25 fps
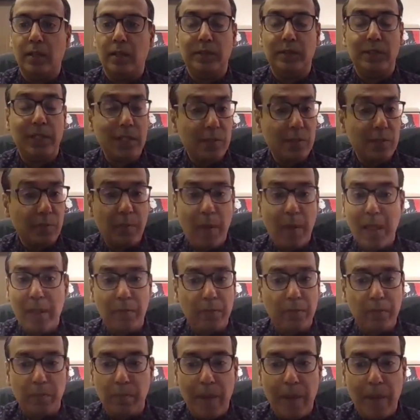just
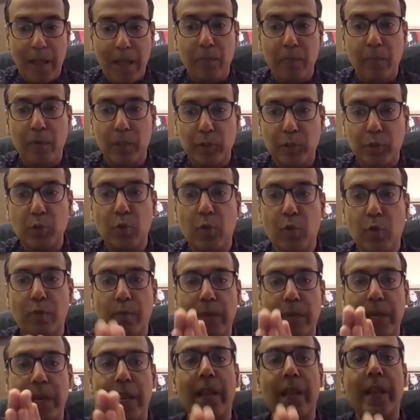by virtue of
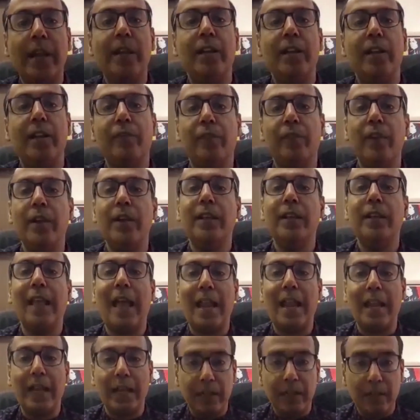bringing in different
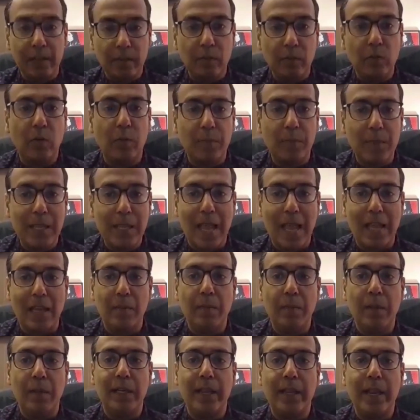characters from the
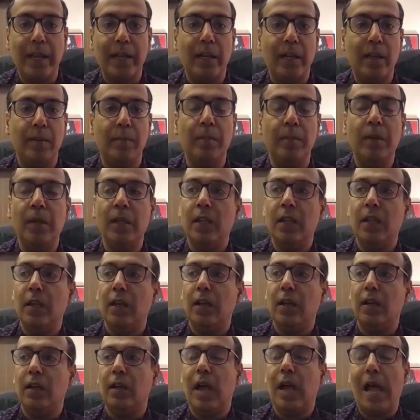animal kingdom.
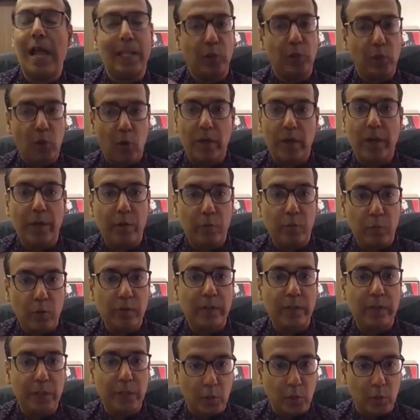I thought it
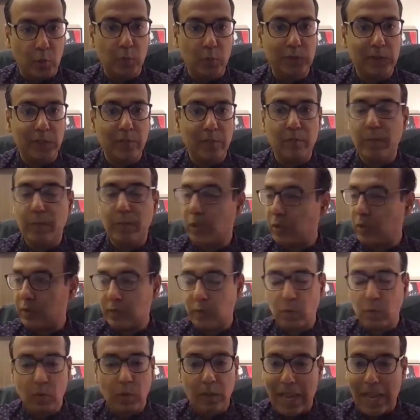was inclusive because,
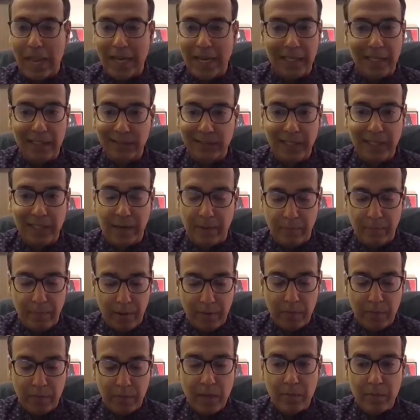like I said,
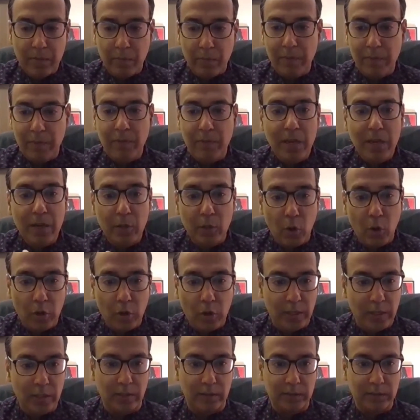when we are
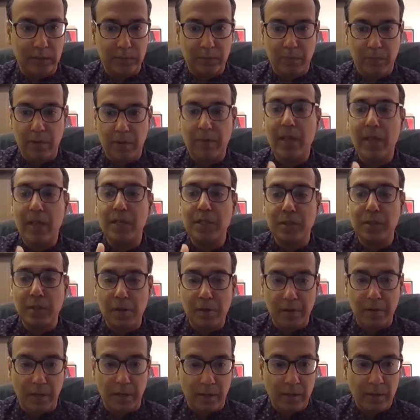toddlers, when we are
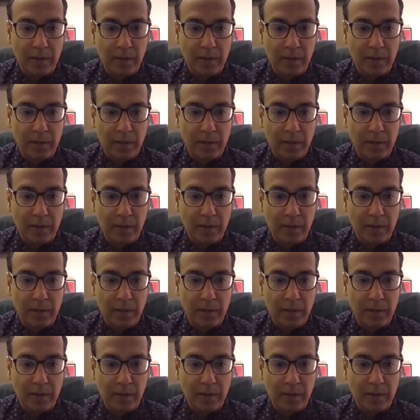children,